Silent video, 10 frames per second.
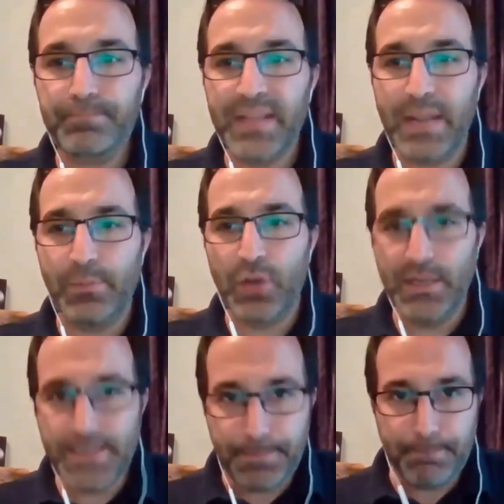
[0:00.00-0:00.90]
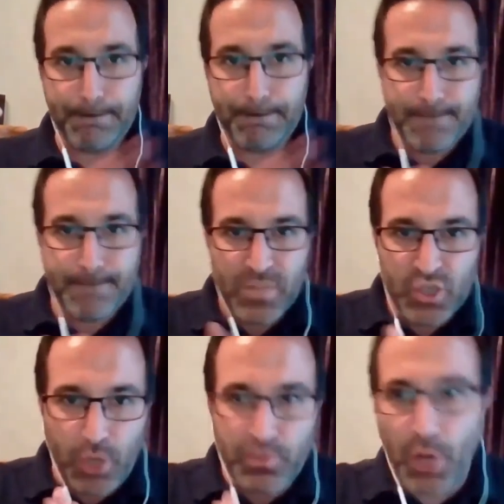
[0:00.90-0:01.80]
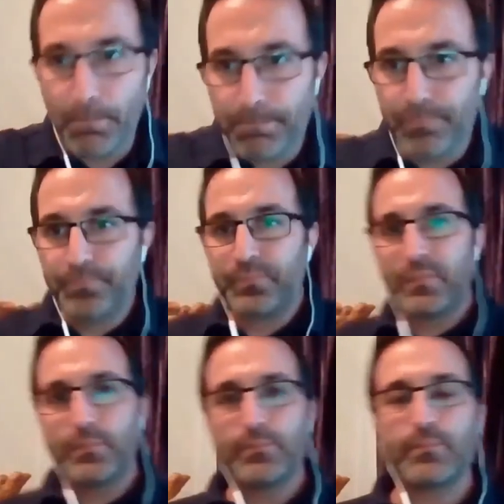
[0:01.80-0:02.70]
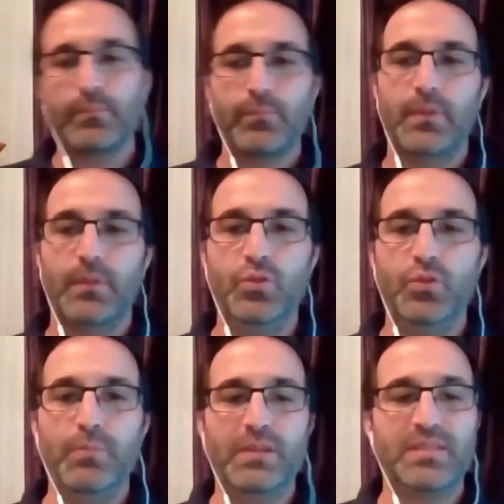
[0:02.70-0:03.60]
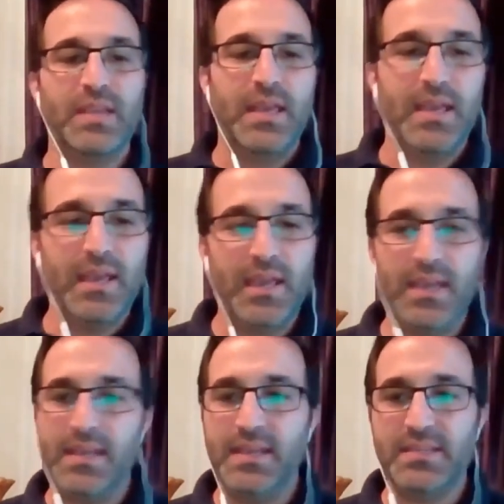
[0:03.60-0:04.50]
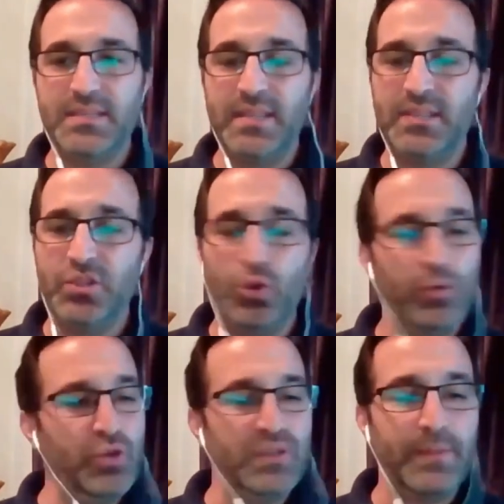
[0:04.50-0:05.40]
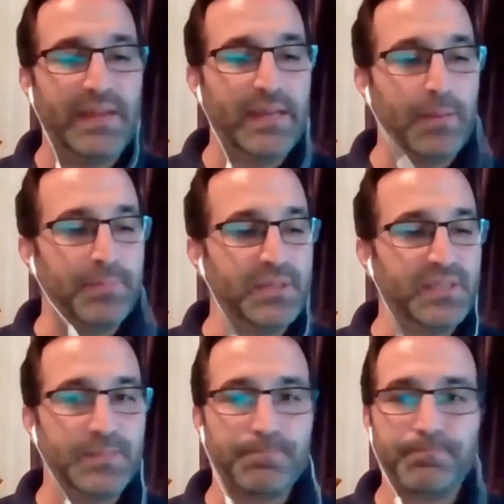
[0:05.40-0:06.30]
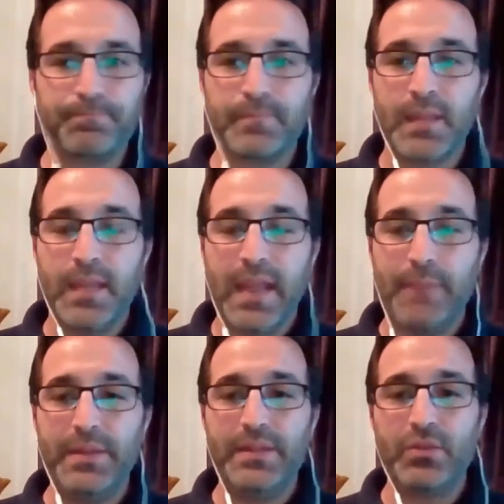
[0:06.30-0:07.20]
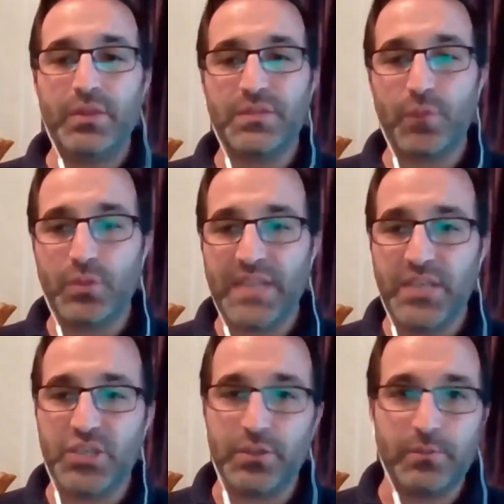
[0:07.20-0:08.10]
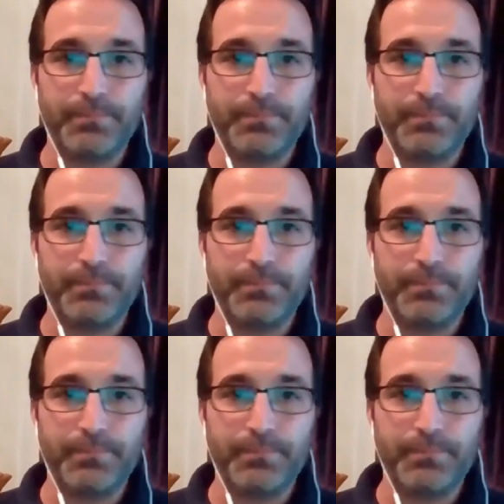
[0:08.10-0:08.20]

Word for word: Come on, guys. Chop, chop. You must, it's, you're not using many numbers. How many degrees of rotation?